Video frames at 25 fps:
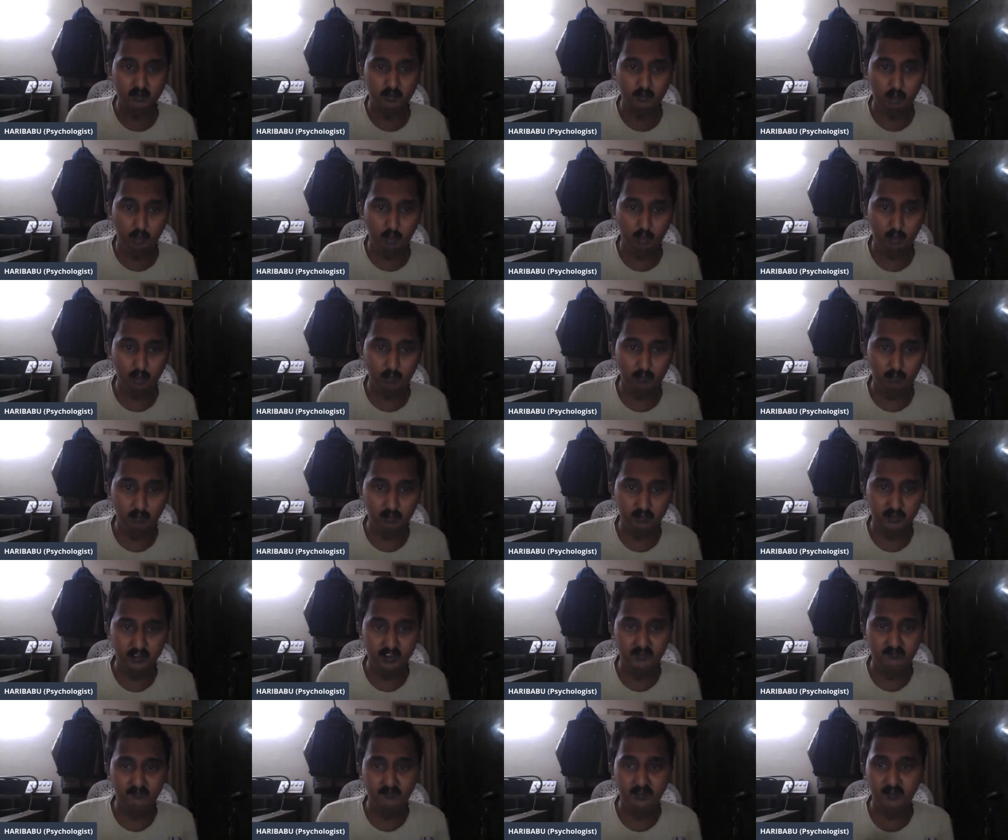talk about
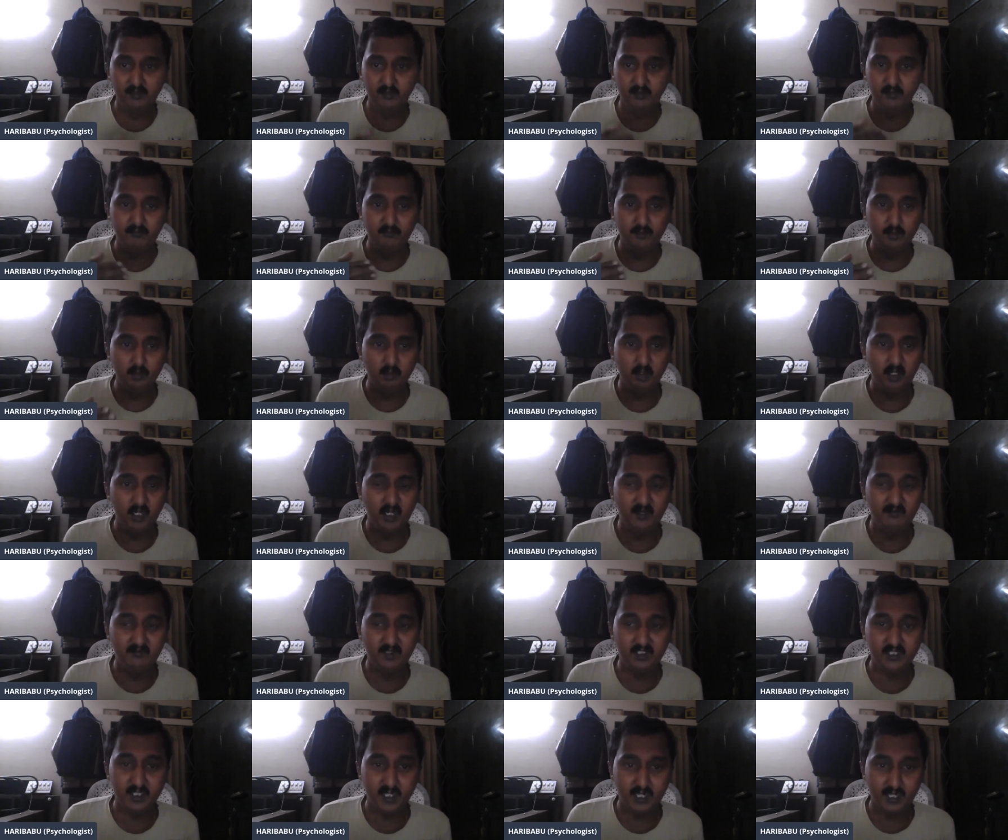it, if you
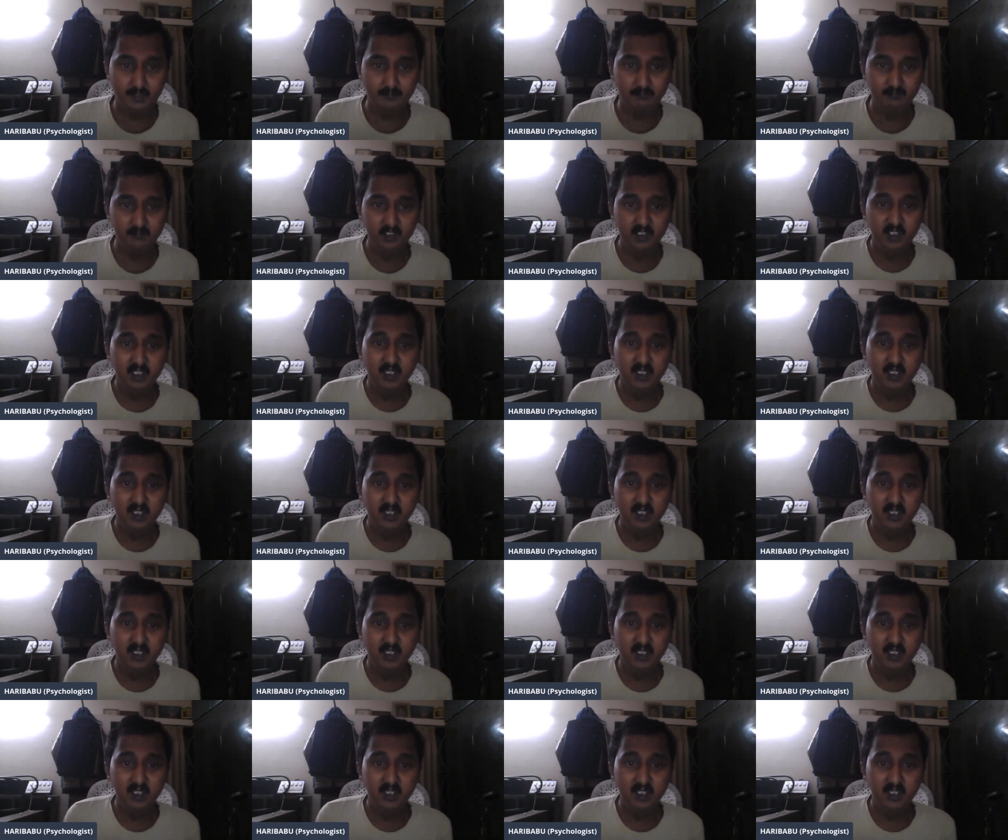have a time,